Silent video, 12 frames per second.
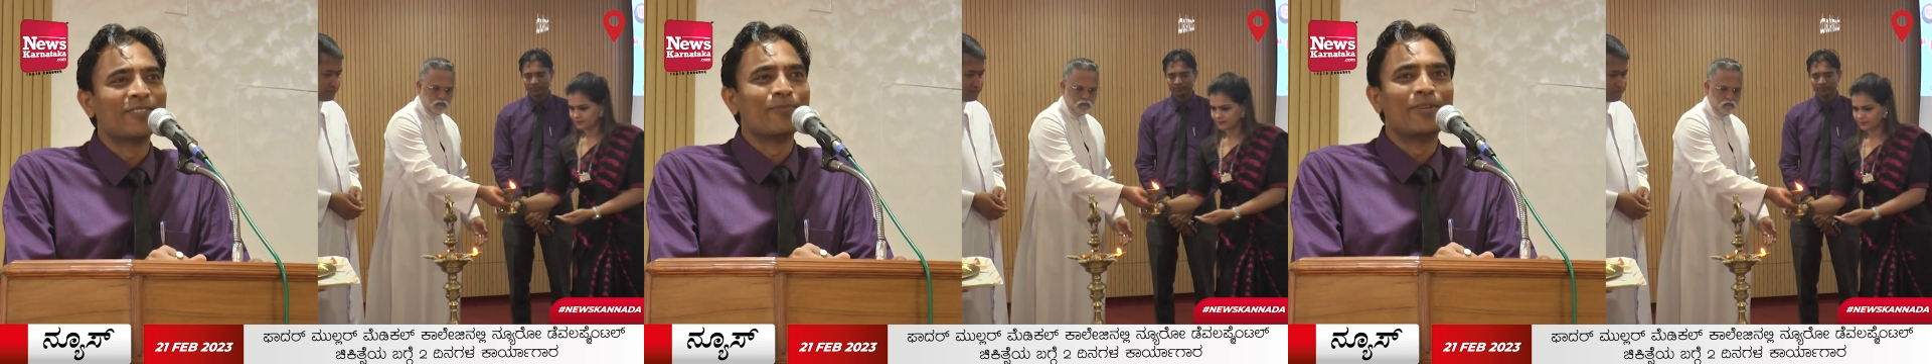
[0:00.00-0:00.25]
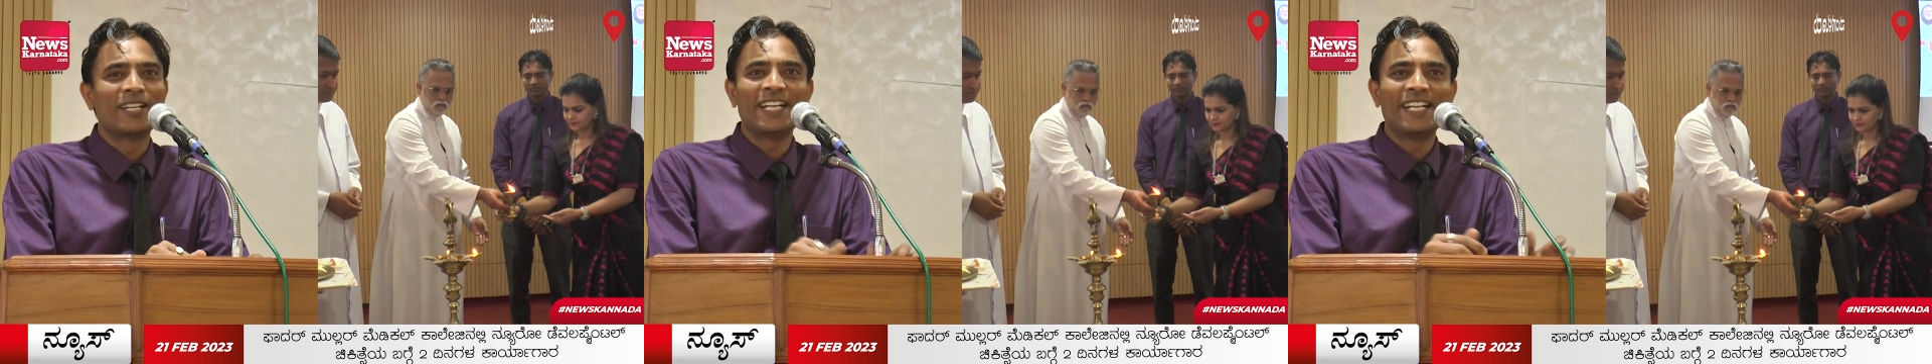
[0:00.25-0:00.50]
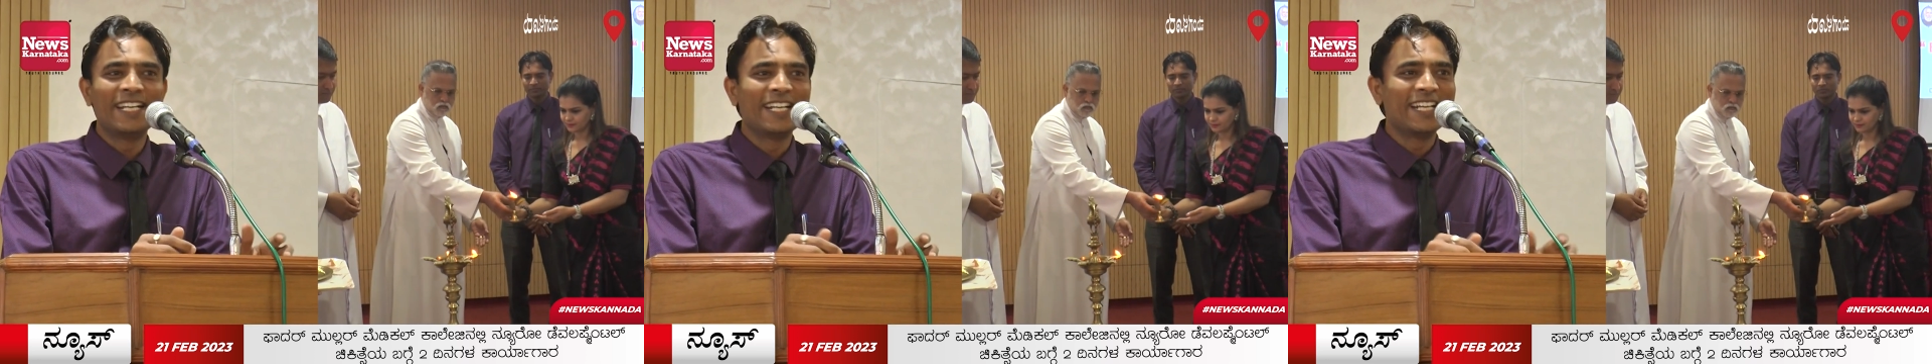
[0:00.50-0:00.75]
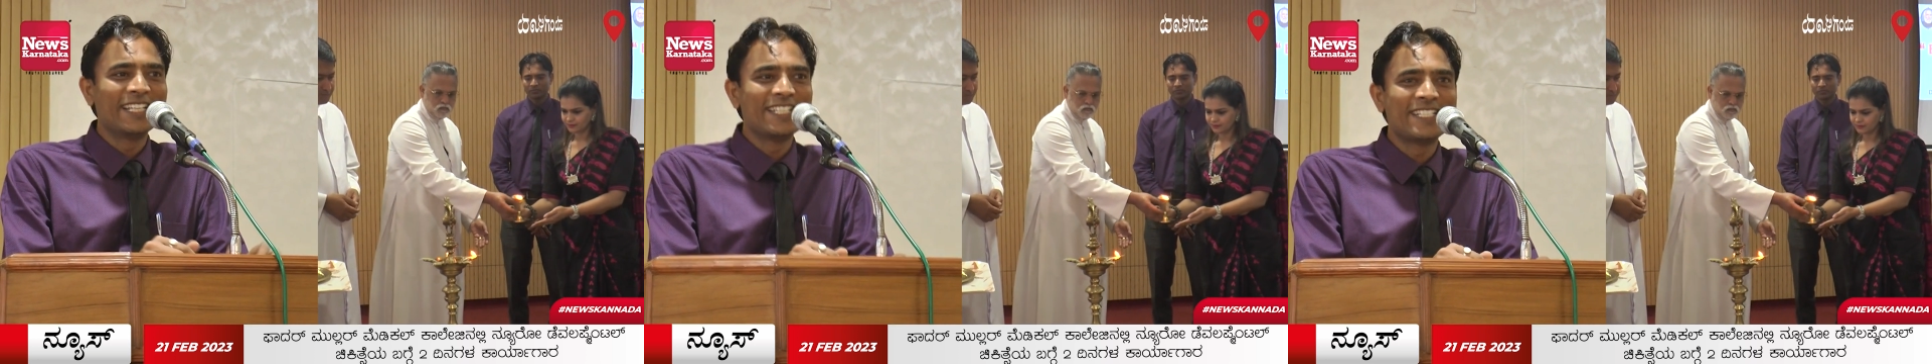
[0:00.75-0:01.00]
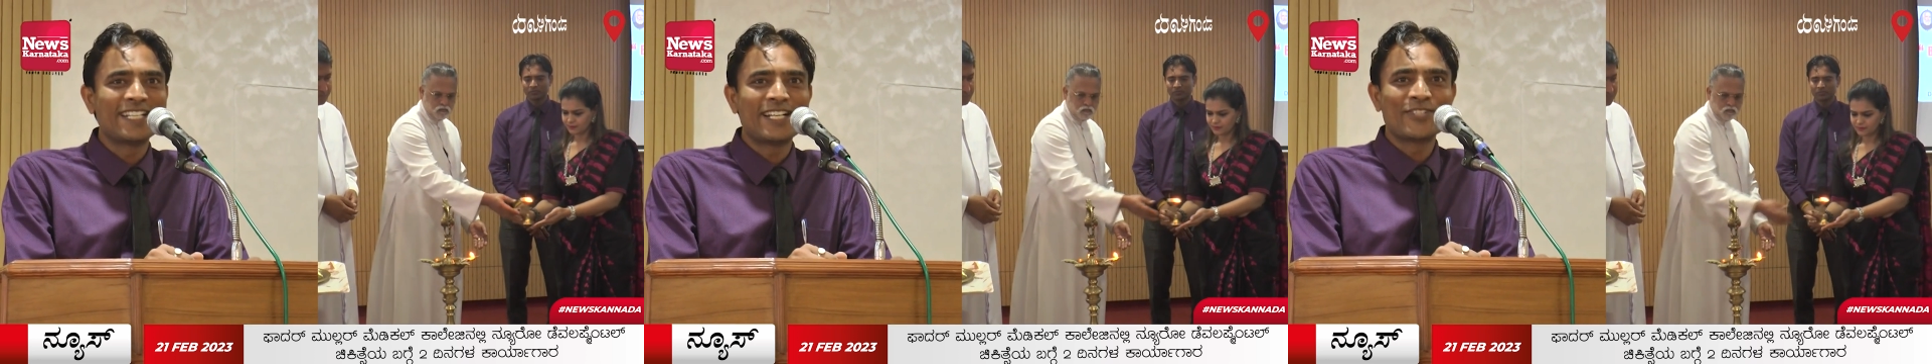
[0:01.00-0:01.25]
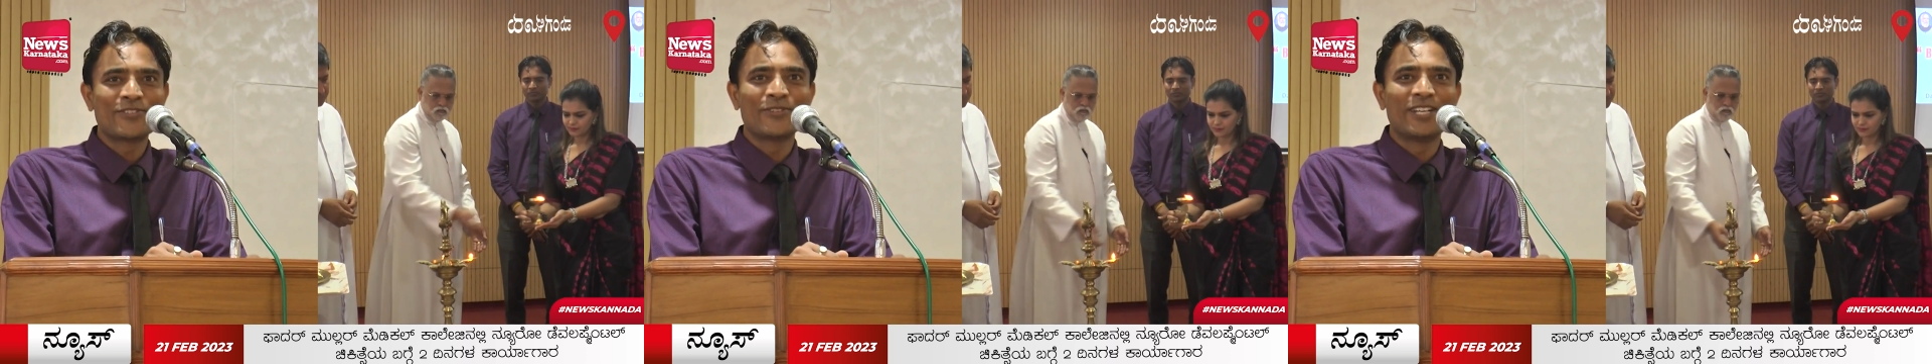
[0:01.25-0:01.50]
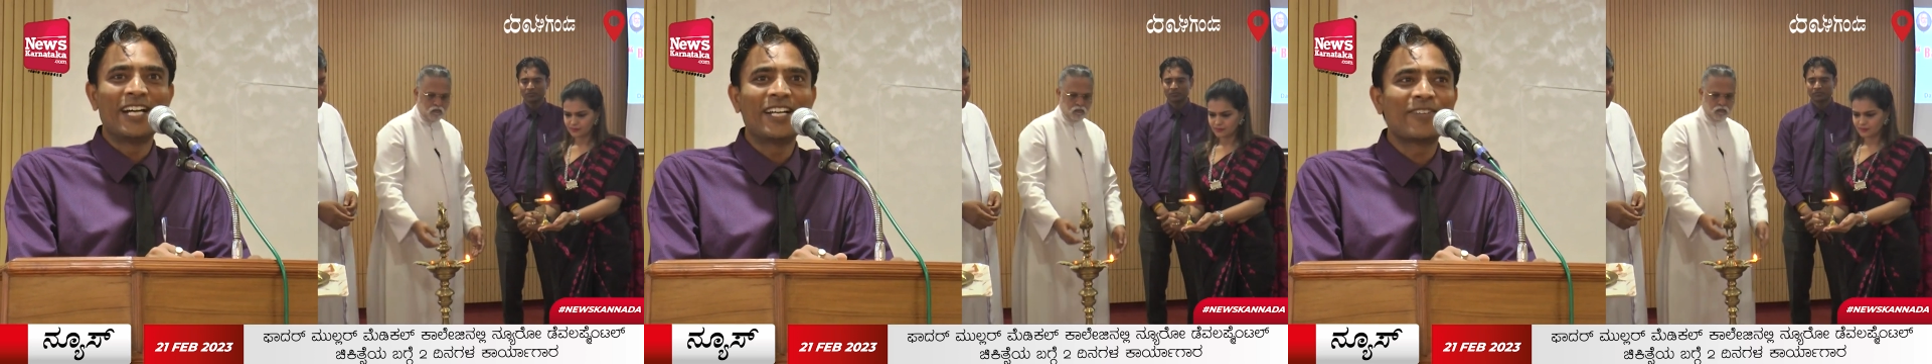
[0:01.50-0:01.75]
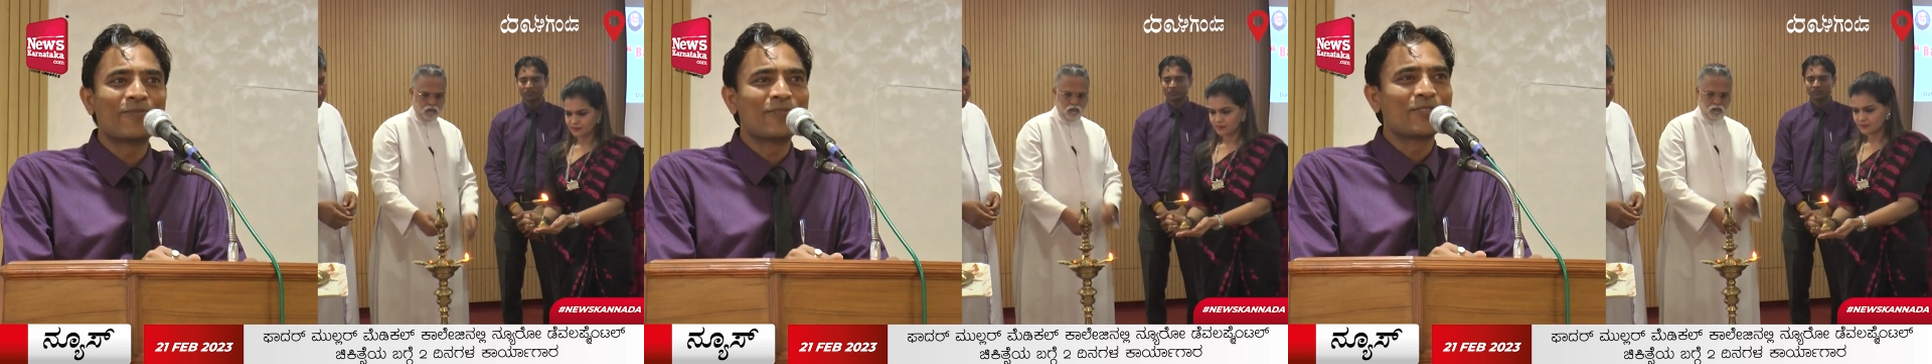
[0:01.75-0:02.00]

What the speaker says: But I didn't get the chance to that.